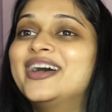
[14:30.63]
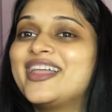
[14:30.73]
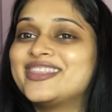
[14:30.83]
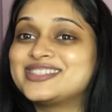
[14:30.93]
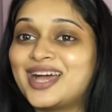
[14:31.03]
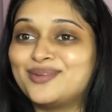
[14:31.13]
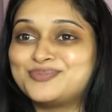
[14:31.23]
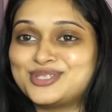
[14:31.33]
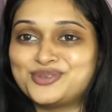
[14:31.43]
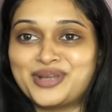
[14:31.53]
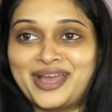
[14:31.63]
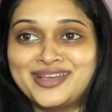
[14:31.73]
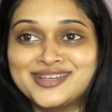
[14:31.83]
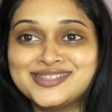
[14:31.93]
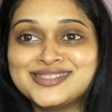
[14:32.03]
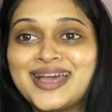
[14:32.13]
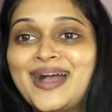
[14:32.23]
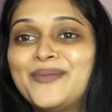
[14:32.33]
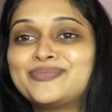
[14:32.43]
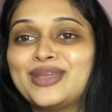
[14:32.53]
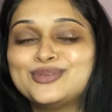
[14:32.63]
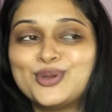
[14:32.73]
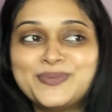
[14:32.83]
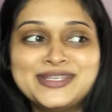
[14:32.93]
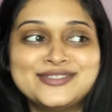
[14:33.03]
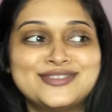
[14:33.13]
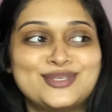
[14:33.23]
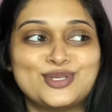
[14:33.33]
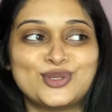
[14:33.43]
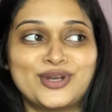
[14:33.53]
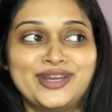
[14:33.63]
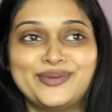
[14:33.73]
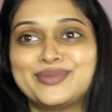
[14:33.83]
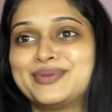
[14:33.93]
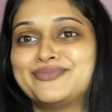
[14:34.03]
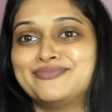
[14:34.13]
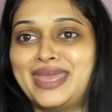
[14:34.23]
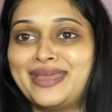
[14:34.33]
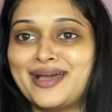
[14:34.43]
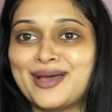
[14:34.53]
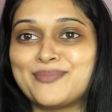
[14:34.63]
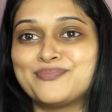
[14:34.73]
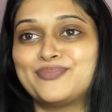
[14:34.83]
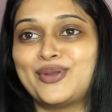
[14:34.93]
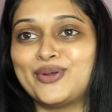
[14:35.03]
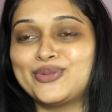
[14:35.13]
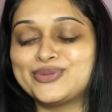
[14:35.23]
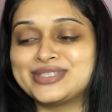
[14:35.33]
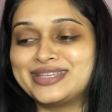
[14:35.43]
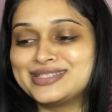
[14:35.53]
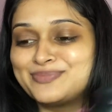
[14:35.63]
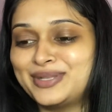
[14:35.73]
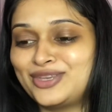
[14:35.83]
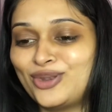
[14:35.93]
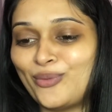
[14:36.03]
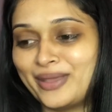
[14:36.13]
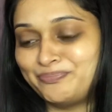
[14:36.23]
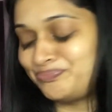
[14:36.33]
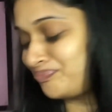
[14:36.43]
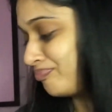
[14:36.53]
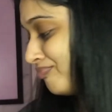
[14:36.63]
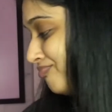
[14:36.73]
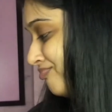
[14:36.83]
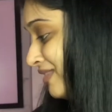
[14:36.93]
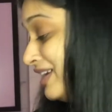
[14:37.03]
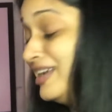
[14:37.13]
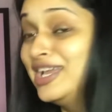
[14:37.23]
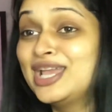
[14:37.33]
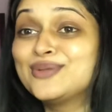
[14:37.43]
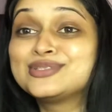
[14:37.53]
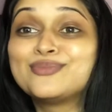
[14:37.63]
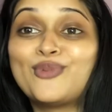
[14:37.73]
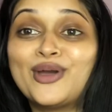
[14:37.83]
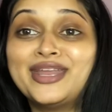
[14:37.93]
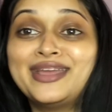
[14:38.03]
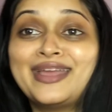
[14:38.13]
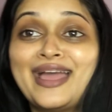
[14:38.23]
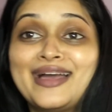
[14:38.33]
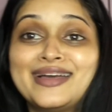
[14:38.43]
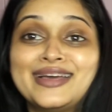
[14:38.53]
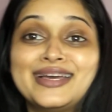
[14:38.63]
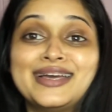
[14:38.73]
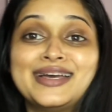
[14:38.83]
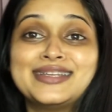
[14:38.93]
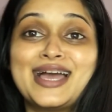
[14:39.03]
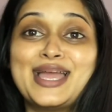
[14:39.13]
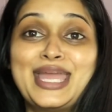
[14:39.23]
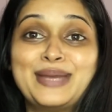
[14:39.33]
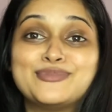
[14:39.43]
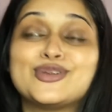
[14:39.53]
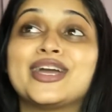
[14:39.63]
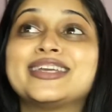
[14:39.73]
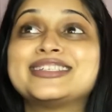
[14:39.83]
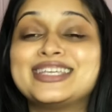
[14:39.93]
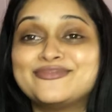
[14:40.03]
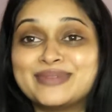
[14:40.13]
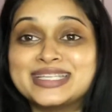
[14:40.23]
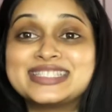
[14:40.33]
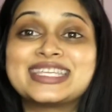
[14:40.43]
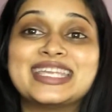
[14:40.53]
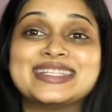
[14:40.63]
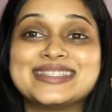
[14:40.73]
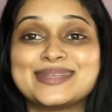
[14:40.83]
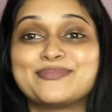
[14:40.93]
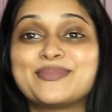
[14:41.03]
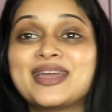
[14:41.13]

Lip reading: this helps you guys. I was hoping to do this tutorial with a bit of makeup and all those things, but you know what? It was in the morning and I am trying to give my skin some